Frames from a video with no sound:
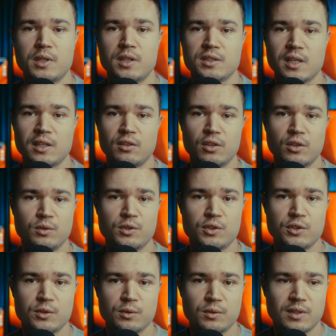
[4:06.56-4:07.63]
because I don't
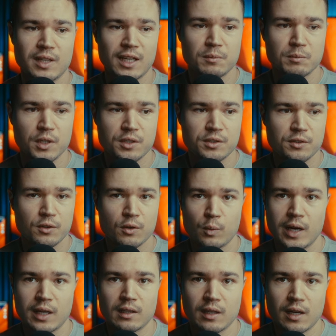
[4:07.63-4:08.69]
shoot that much
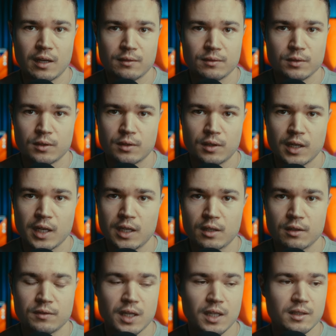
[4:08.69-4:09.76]
wildlife or any
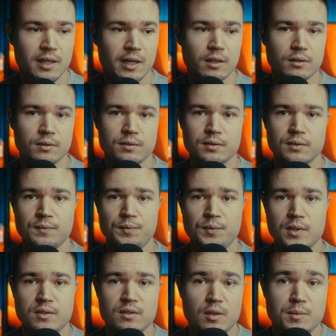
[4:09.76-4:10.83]
of that kind of
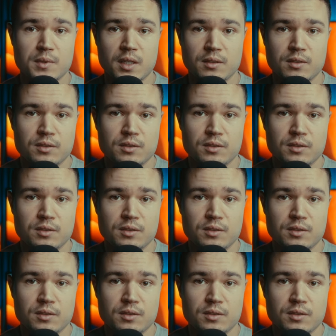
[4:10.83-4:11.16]
subject.